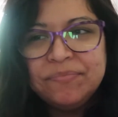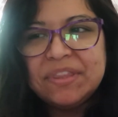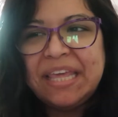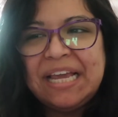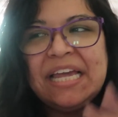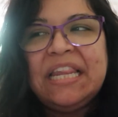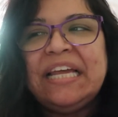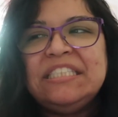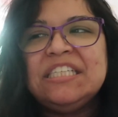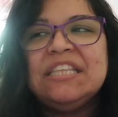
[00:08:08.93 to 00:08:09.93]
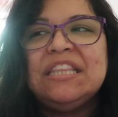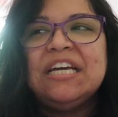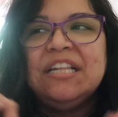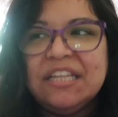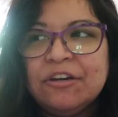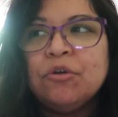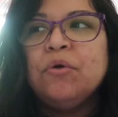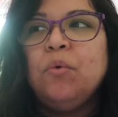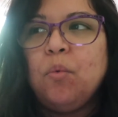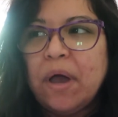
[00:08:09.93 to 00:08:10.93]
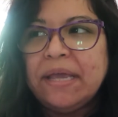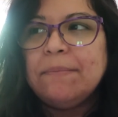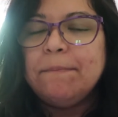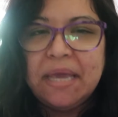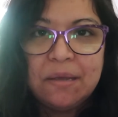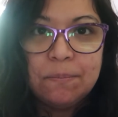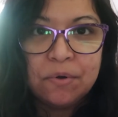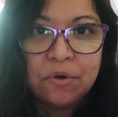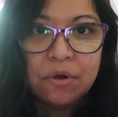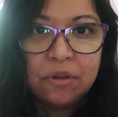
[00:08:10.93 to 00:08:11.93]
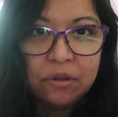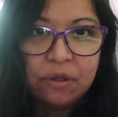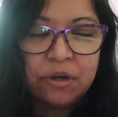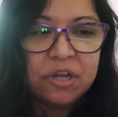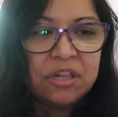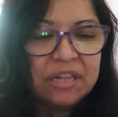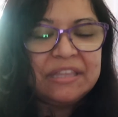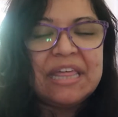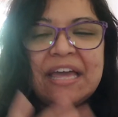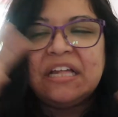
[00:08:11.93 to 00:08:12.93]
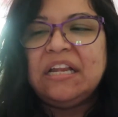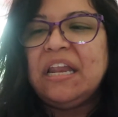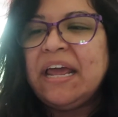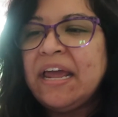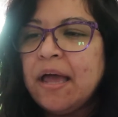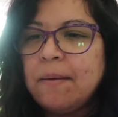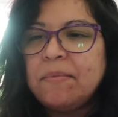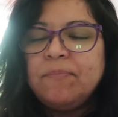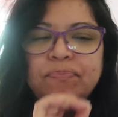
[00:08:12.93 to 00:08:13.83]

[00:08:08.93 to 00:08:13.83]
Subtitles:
Like I liked the glitter white paper look, like that glam,